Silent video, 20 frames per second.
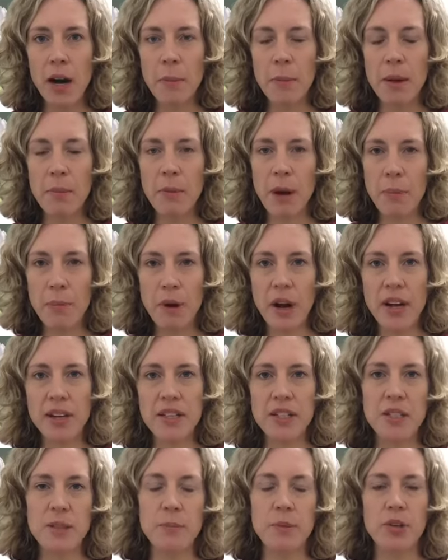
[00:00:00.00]
in my
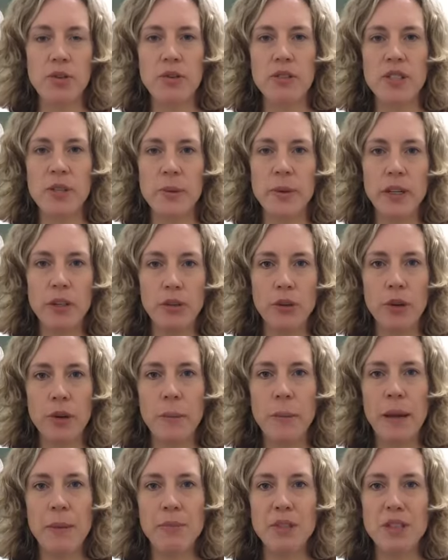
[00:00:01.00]
practice, but also in a lot of
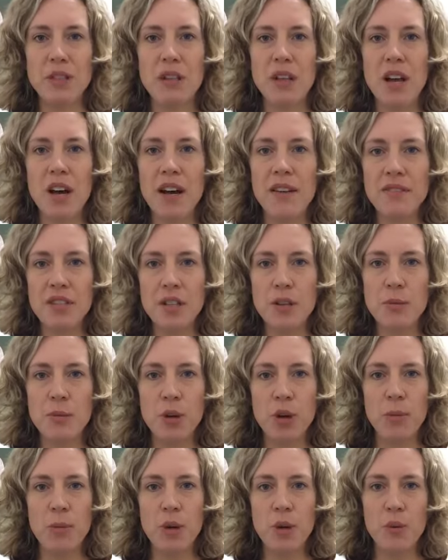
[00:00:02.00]
people's lives at the
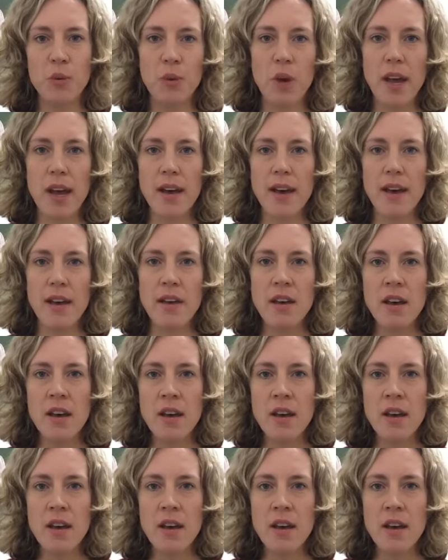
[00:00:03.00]
moment, where